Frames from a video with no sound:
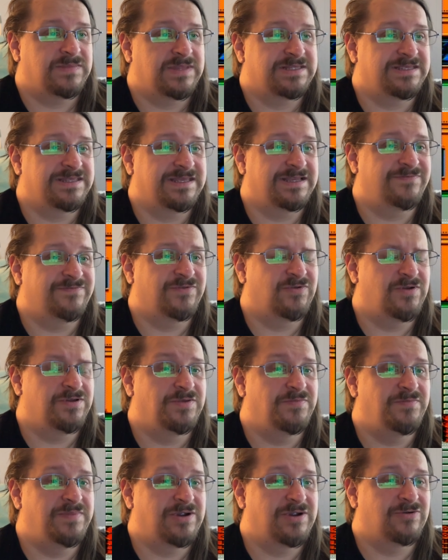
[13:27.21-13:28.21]
That's the thing. If they're
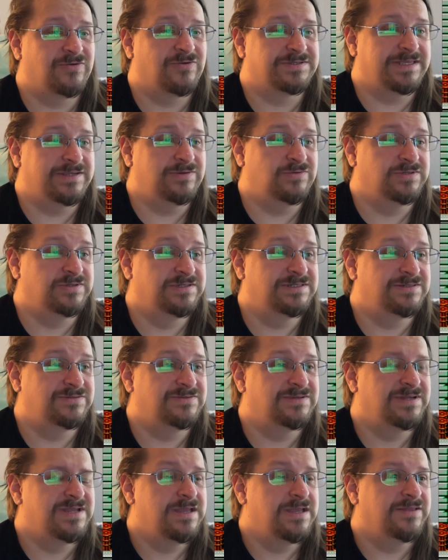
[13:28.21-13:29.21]
on the barrels, they,
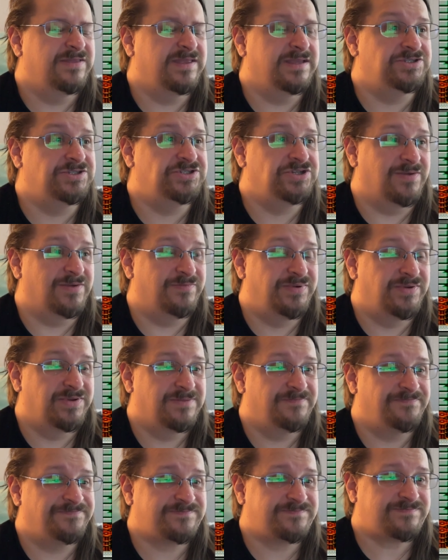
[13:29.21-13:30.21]
they jump.
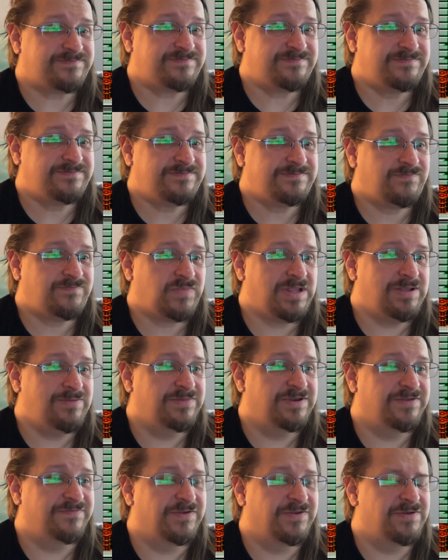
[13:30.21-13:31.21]

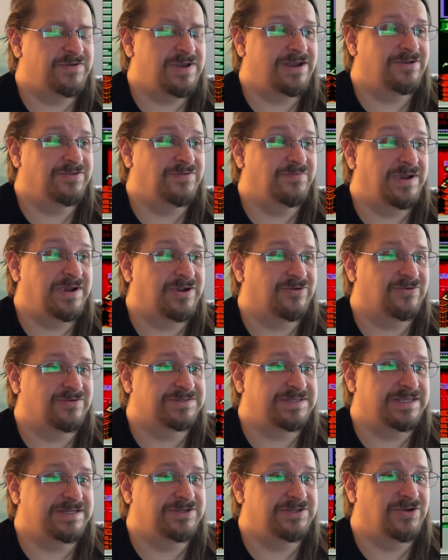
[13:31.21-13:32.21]
But if they're not on the
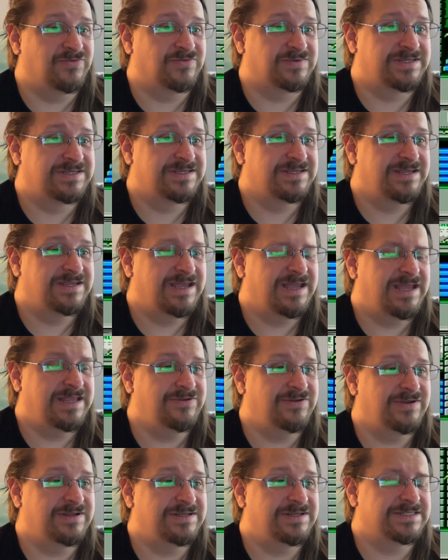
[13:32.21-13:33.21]
barrels, they don't.
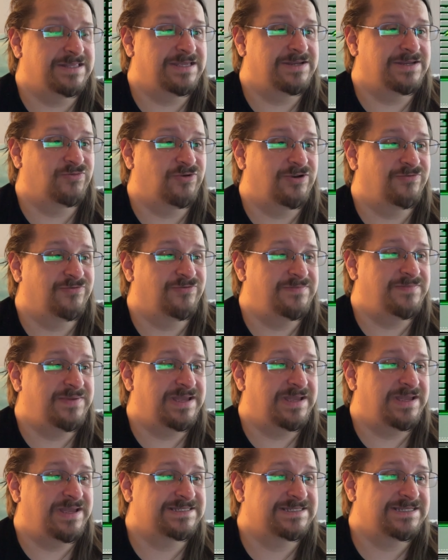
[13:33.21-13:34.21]
And you can just let them run right
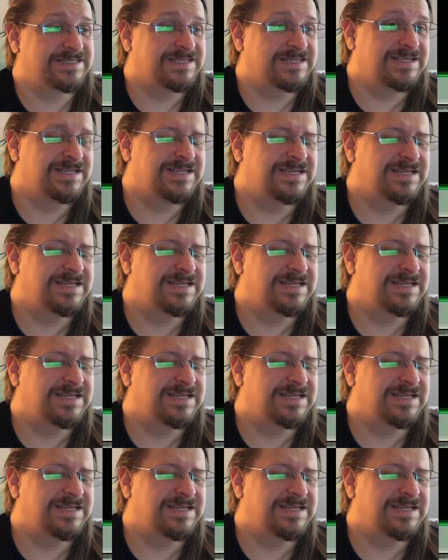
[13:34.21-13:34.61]
past.